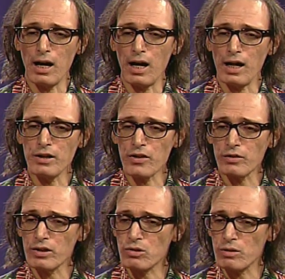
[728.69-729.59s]

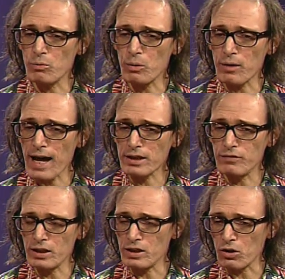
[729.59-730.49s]
Another issue that we were
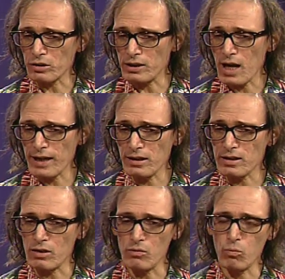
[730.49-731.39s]
active in the early
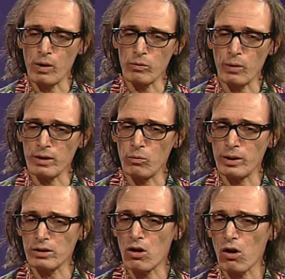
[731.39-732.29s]
90s, and
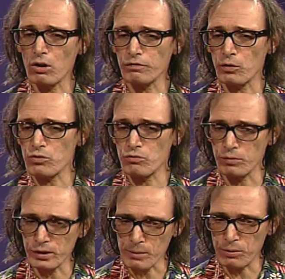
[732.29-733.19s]
when Carl first
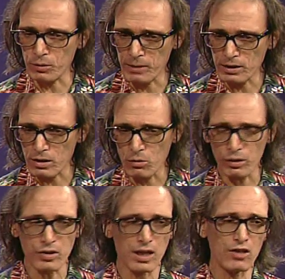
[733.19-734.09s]
really pulled me into the
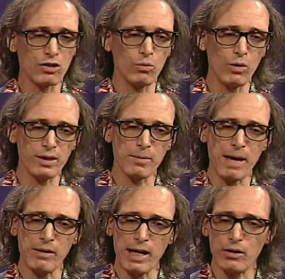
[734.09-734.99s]
organization, was
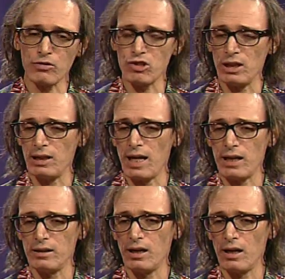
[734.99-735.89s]
about energy
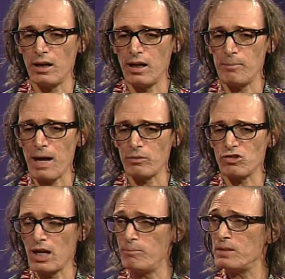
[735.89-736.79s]
and about
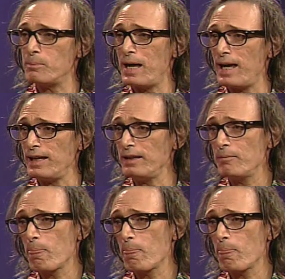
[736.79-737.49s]
James Bay.